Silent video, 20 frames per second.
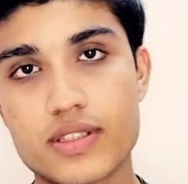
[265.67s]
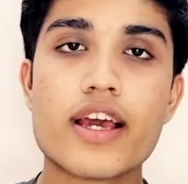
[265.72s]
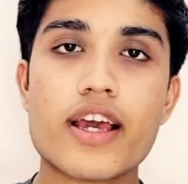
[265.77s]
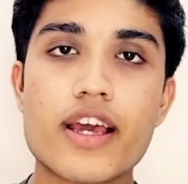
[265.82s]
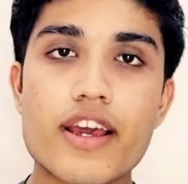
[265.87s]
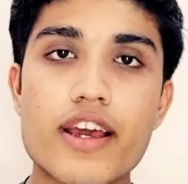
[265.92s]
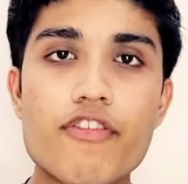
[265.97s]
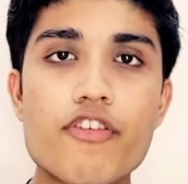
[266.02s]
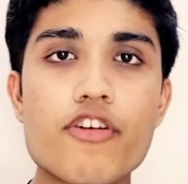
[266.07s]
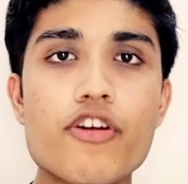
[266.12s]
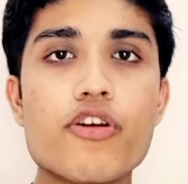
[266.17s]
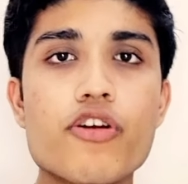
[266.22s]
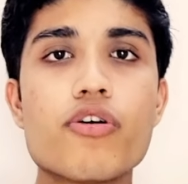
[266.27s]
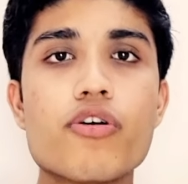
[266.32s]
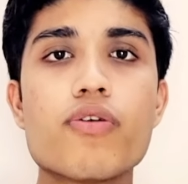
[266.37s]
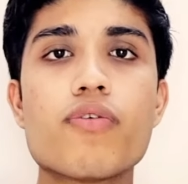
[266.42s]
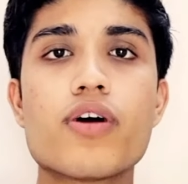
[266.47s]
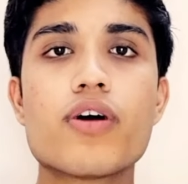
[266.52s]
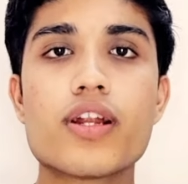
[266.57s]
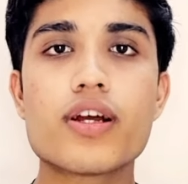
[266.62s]
If you
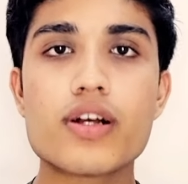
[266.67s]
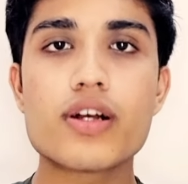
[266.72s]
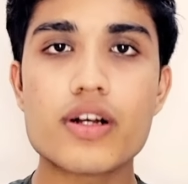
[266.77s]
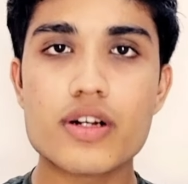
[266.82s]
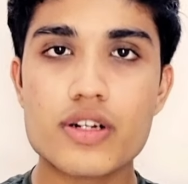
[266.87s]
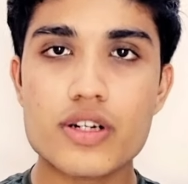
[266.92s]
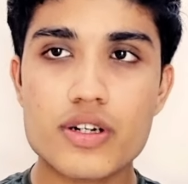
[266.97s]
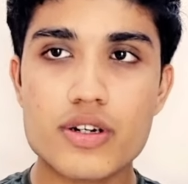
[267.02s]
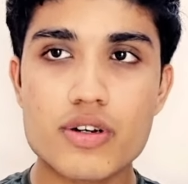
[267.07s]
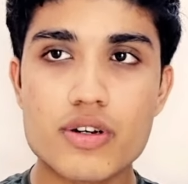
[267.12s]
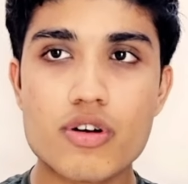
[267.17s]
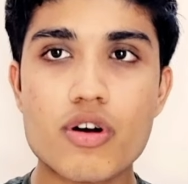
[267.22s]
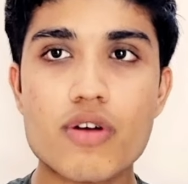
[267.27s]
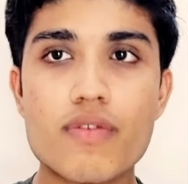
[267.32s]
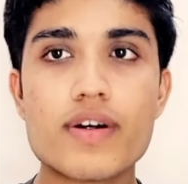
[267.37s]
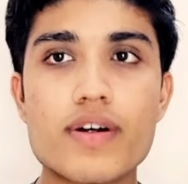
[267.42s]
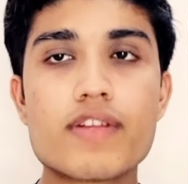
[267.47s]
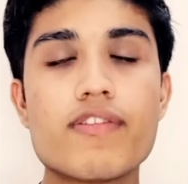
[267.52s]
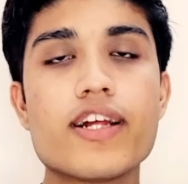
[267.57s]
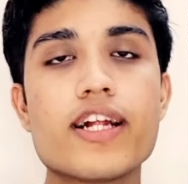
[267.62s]
don't want to go
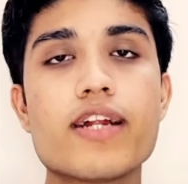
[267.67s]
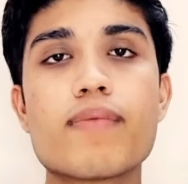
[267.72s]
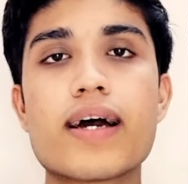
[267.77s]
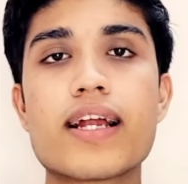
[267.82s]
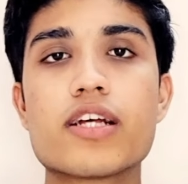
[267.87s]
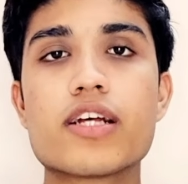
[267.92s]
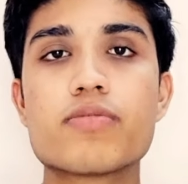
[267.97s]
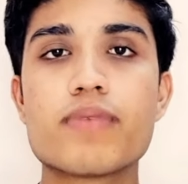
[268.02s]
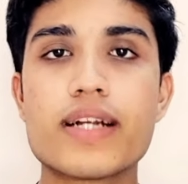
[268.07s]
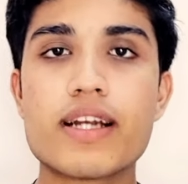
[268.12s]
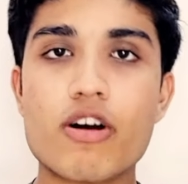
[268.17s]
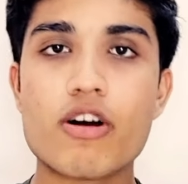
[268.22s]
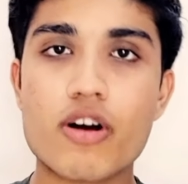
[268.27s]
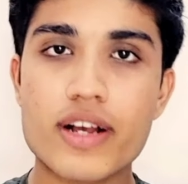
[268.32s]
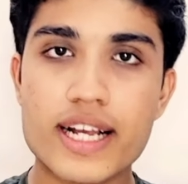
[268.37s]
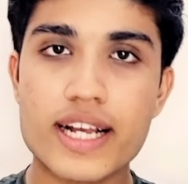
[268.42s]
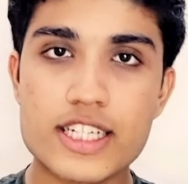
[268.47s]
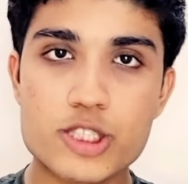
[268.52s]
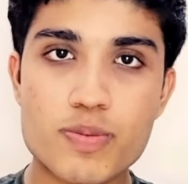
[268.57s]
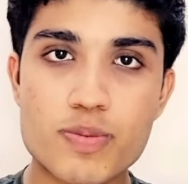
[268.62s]
with fleet management
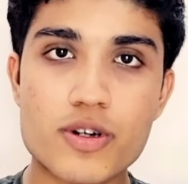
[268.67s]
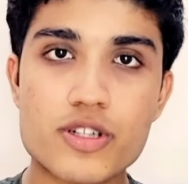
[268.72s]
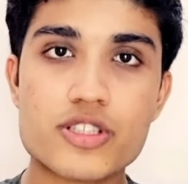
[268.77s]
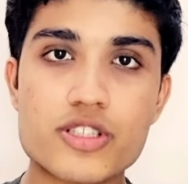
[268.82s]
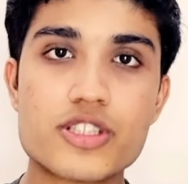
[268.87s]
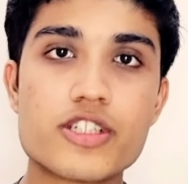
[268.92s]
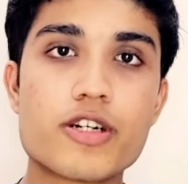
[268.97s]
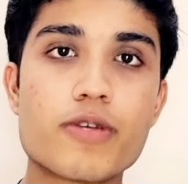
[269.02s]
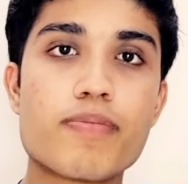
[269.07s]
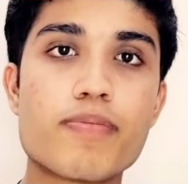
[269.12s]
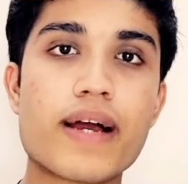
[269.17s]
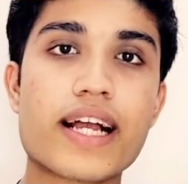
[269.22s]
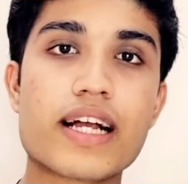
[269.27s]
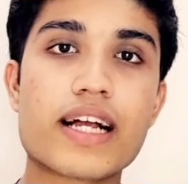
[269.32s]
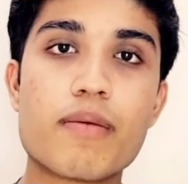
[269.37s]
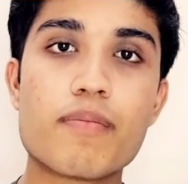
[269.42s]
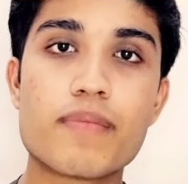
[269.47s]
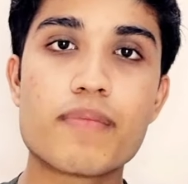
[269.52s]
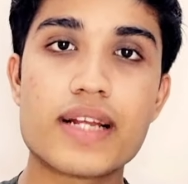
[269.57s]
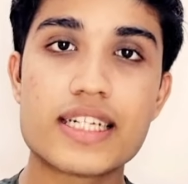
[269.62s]
or get sponsored by
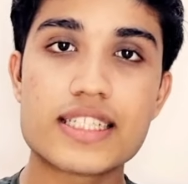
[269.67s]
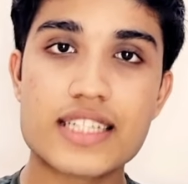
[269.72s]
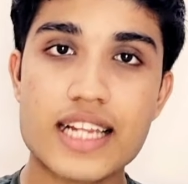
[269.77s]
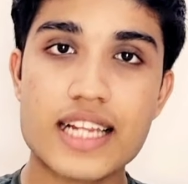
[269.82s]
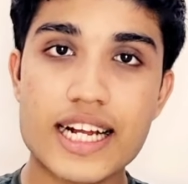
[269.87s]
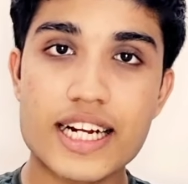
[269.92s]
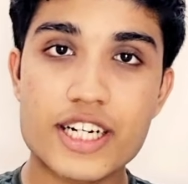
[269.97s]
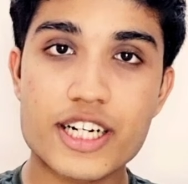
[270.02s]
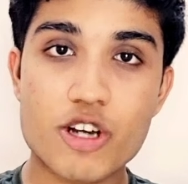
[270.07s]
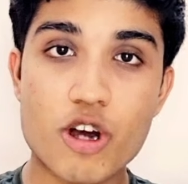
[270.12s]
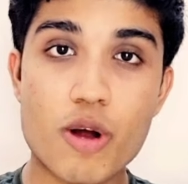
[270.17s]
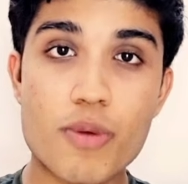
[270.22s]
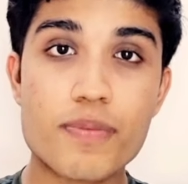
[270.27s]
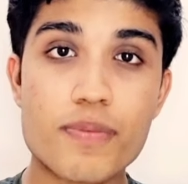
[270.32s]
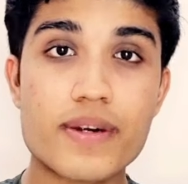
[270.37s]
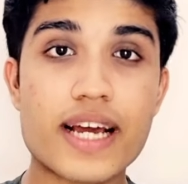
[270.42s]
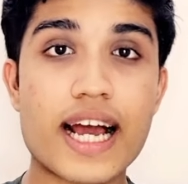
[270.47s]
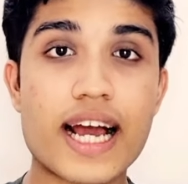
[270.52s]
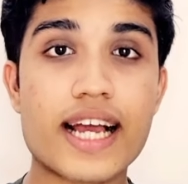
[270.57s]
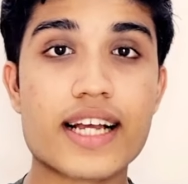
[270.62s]
companies like
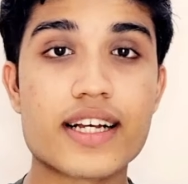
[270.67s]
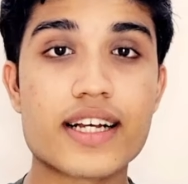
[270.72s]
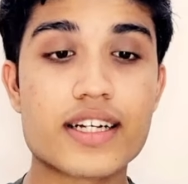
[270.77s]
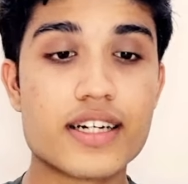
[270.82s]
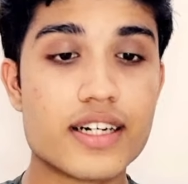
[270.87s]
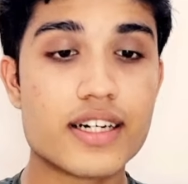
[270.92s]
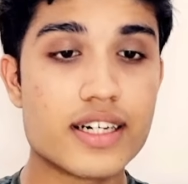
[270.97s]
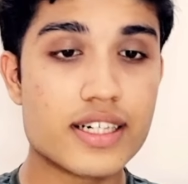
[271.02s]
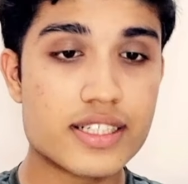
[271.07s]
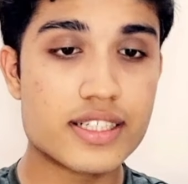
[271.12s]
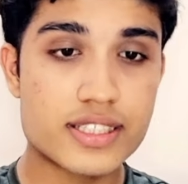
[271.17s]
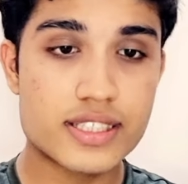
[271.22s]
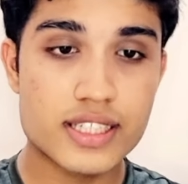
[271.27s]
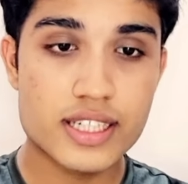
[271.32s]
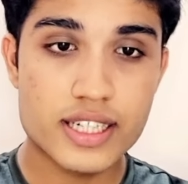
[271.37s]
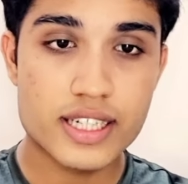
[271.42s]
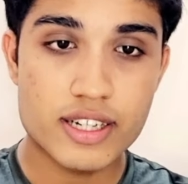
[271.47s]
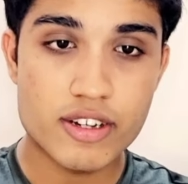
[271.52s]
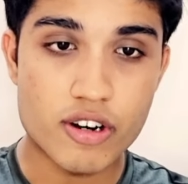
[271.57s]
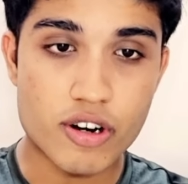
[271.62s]
Tom
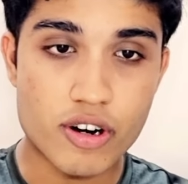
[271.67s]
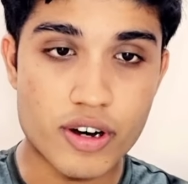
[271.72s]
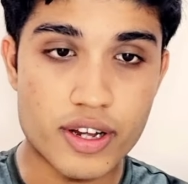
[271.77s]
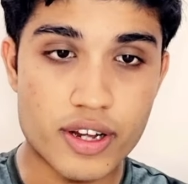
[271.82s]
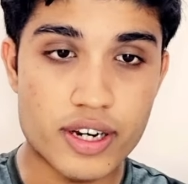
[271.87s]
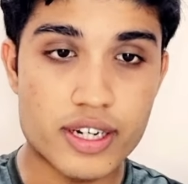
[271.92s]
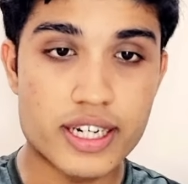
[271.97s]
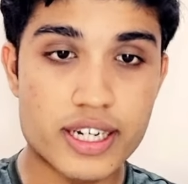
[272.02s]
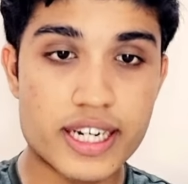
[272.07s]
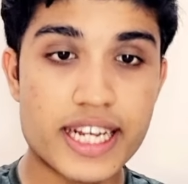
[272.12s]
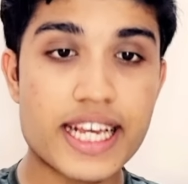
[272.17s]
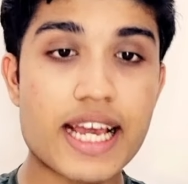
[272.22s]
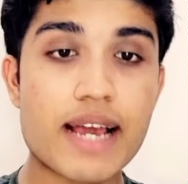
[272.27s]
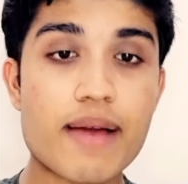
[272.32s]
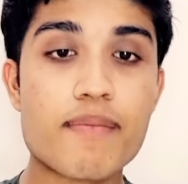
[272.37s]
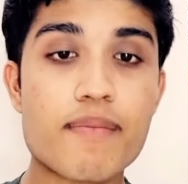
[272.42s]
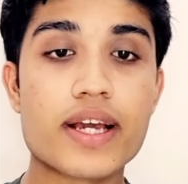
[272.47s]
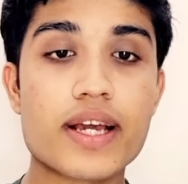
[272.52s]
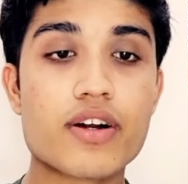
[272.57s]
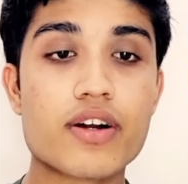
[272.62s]
Tankers or
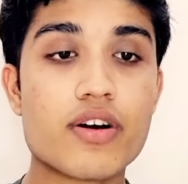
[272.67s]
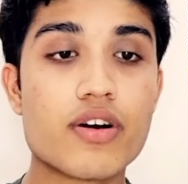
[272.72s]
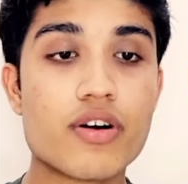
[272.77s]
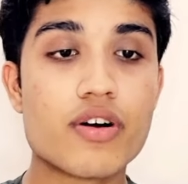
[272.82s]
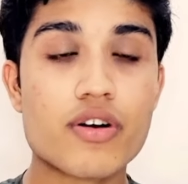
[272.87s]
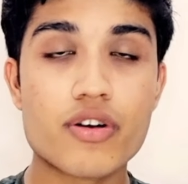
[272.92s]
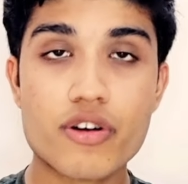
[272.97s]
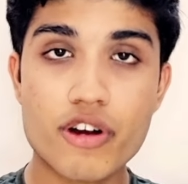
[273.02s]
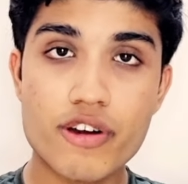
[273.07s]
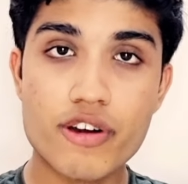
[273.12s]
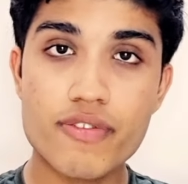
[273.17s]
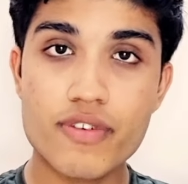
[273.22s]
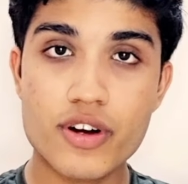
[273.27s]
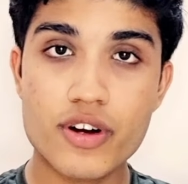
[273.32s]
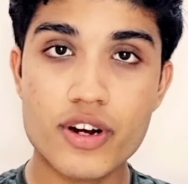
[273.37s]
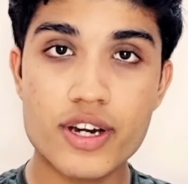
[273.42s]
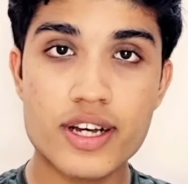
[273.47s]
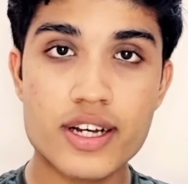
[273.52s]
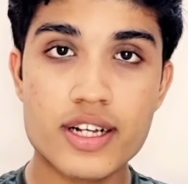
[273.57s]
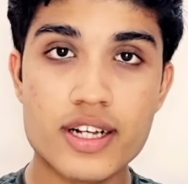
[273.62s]
DMECO,
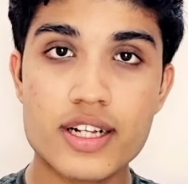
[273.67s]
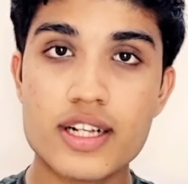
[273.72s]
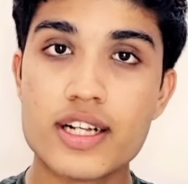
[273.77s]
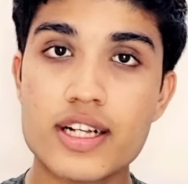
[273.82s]
Goodwood,